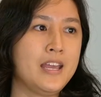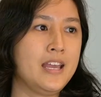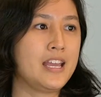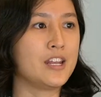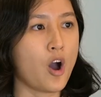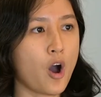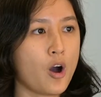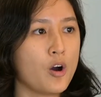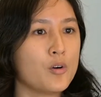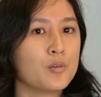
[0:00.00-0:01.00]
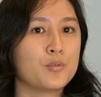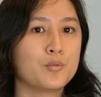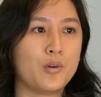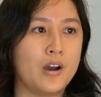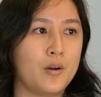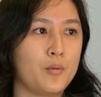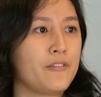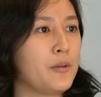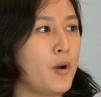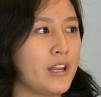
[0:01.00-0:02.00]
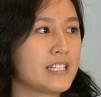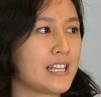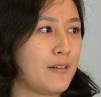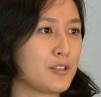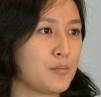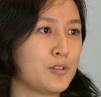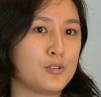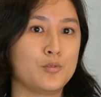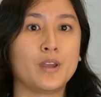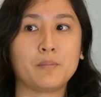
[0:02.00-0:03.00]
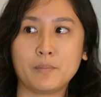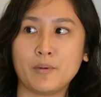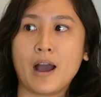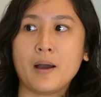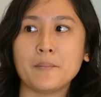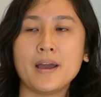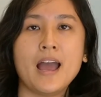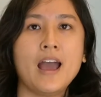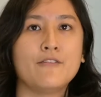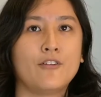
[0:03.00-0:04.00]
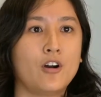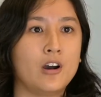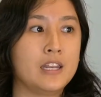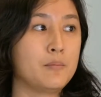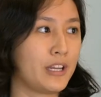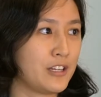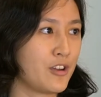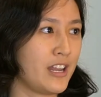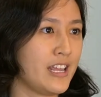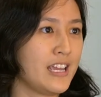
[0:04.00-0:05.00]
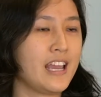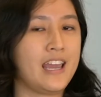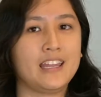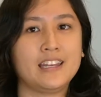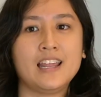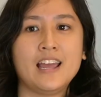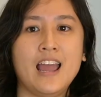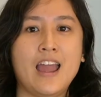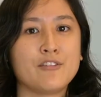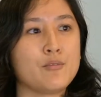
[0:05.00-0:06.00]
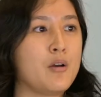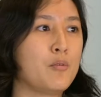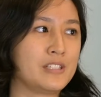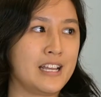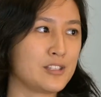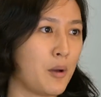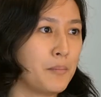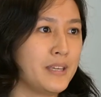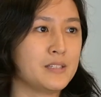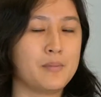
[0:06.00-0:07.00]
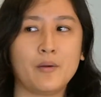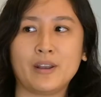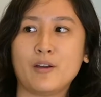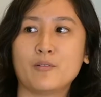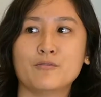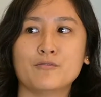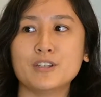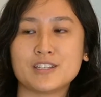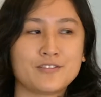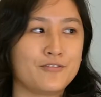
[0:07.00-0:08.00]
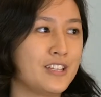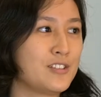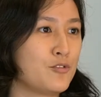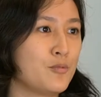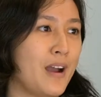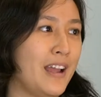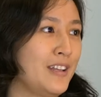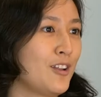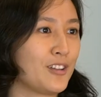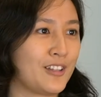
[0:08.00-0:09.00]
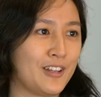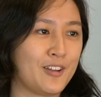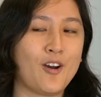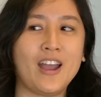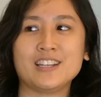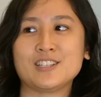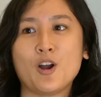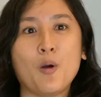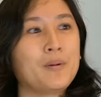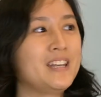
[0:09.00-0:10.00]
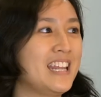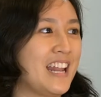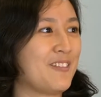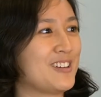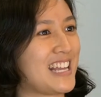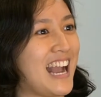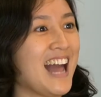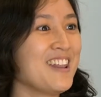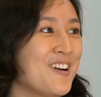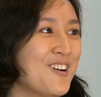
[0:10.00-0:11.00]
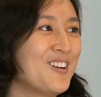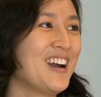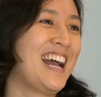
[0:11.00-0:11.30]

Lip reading: in hall. One of the mornings I was supposed to wake people up for early morning training, and everyone was like zombies. But when I reached Vern's room, I knocked on the door and she opened it and was like, "Hello."